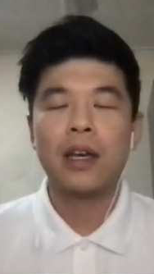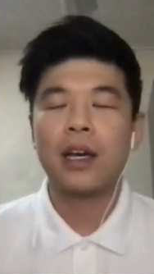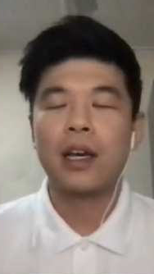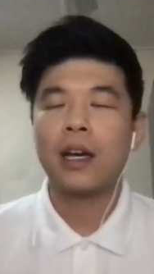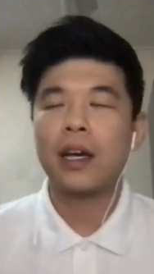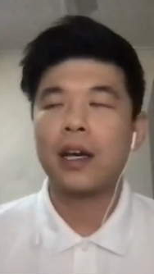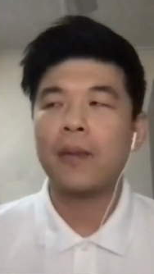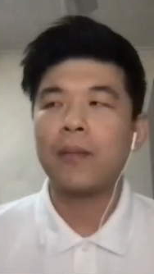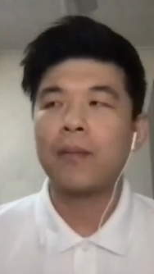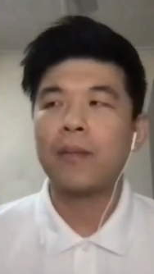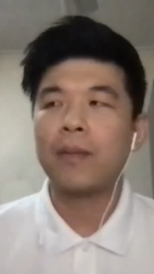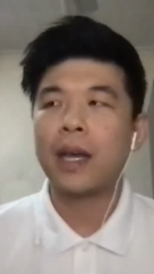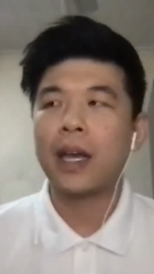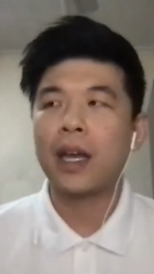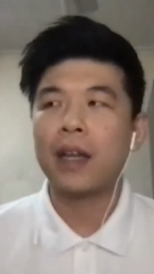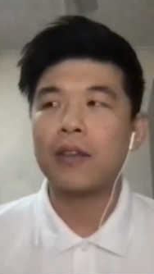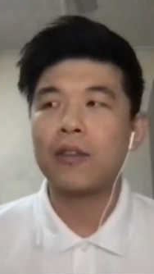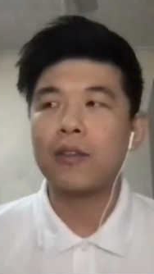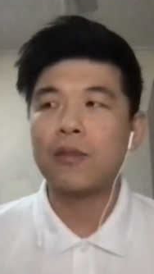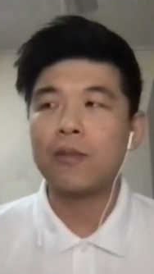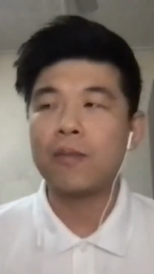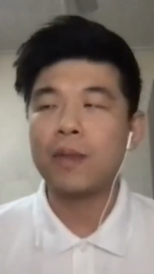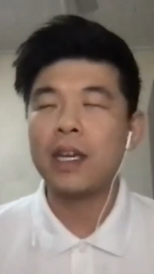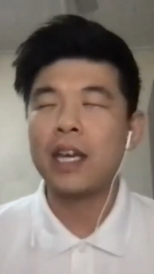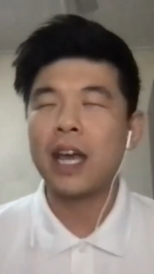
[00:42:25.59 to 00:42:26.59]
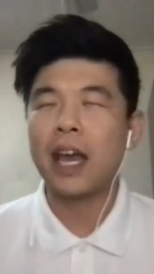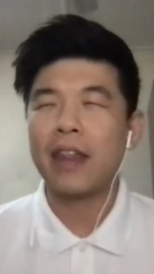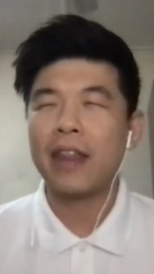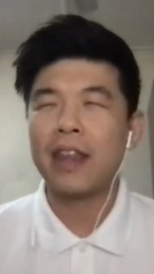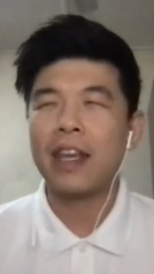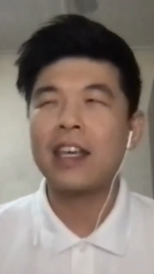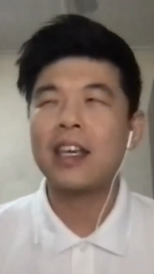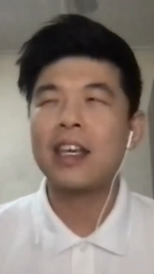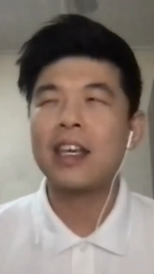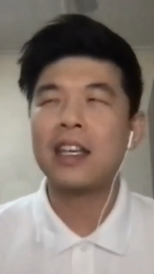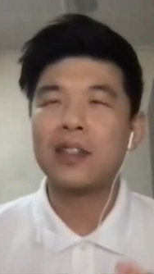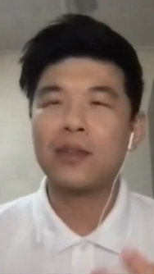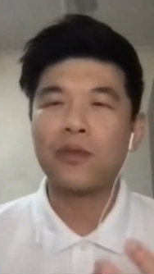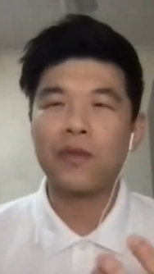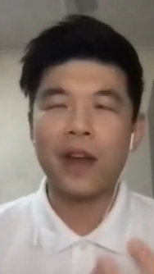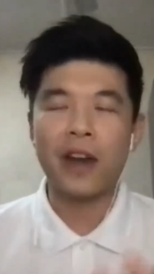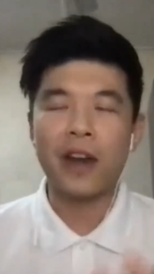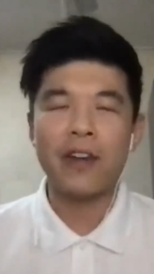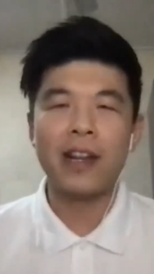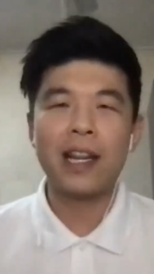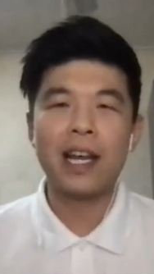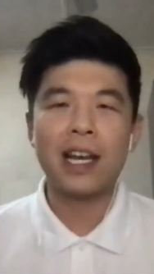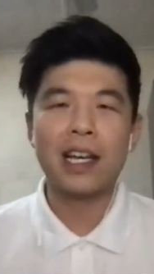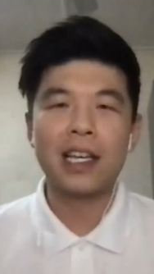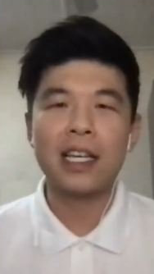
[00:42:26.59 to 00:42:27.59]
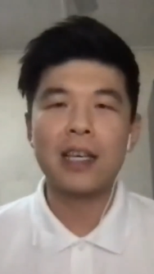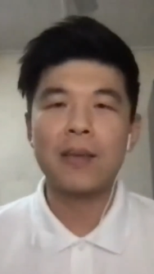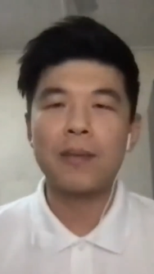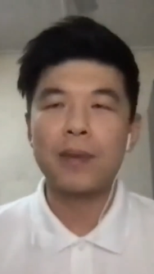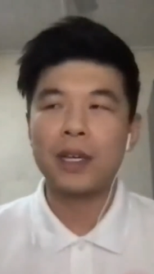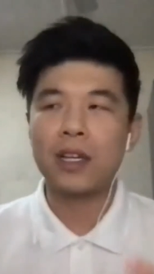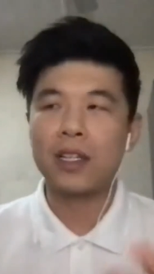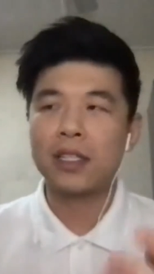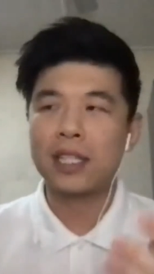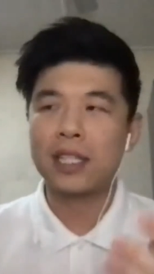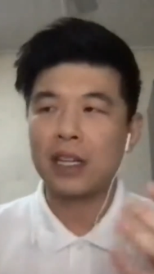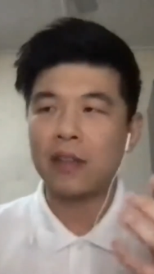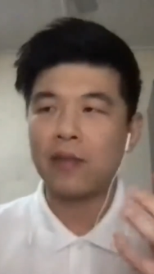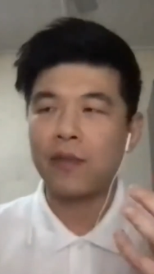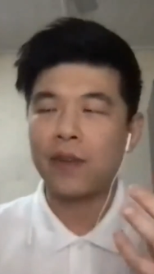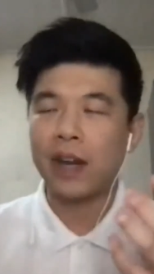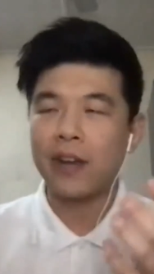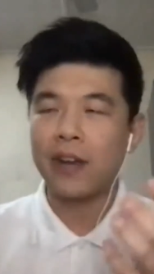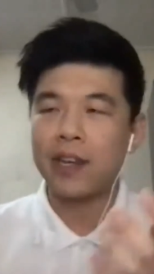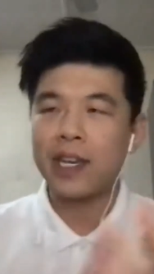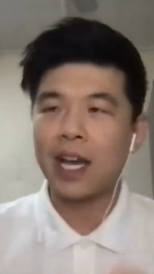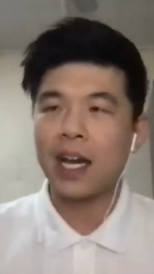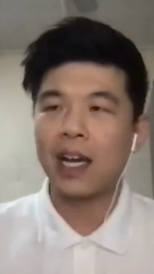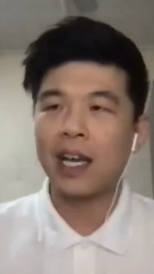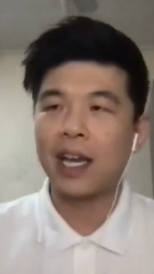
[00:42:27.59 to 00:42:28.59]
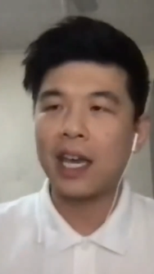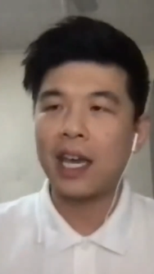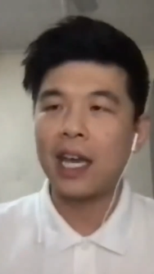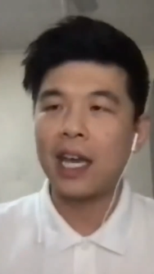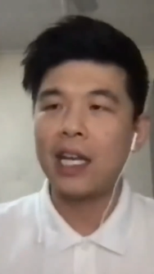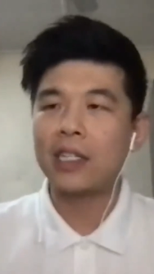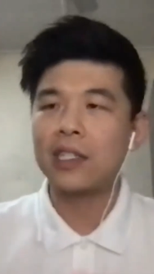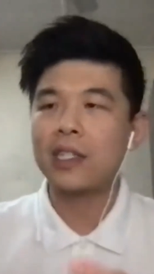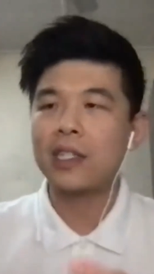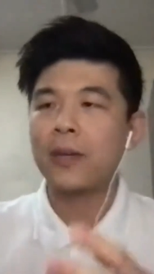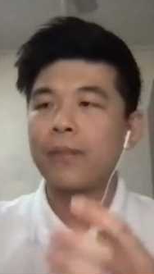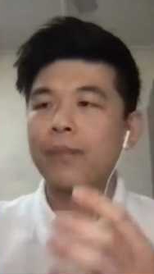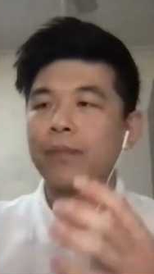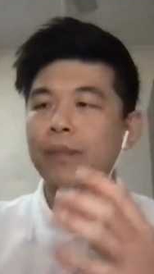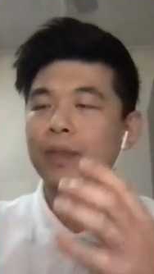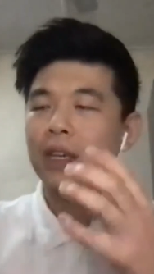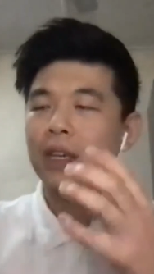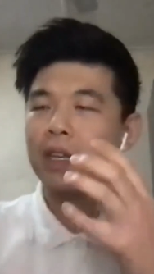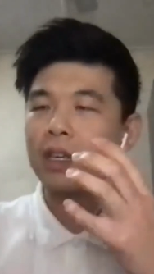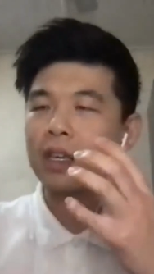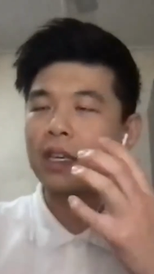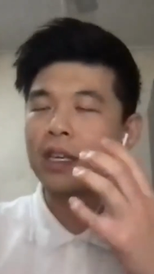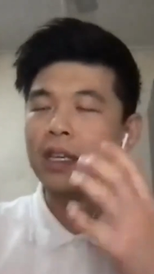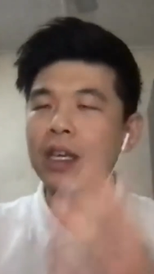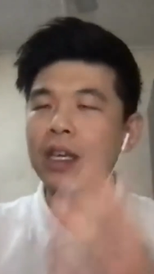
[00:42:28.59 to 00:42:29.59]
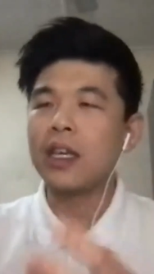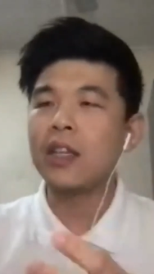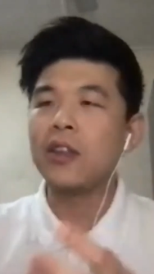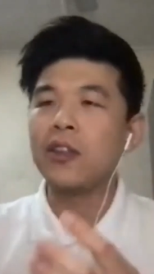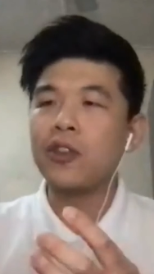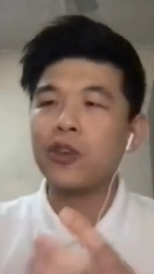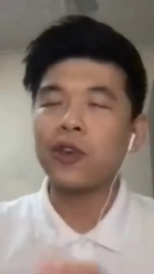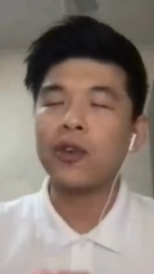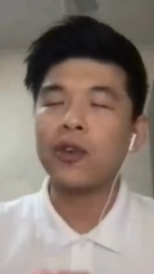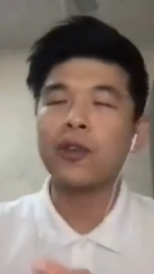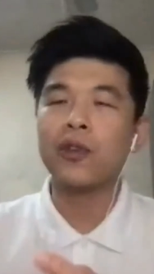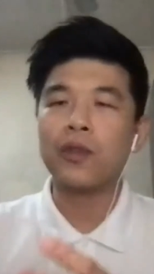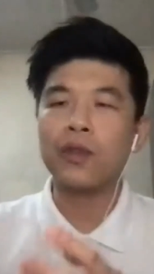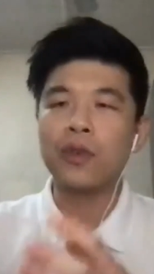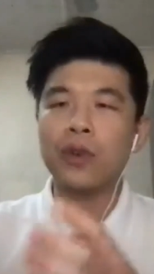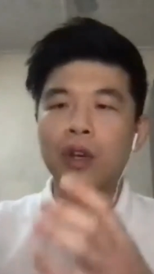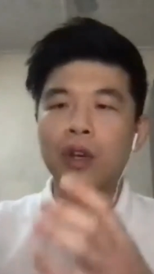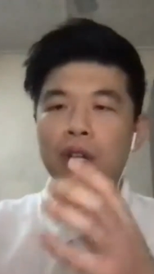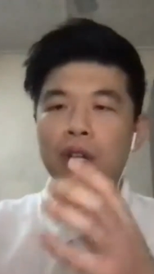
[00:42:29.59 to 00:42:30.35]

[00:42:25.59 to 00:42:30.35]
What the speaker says: And to me, I think he's very lucky because at a very young age, he knew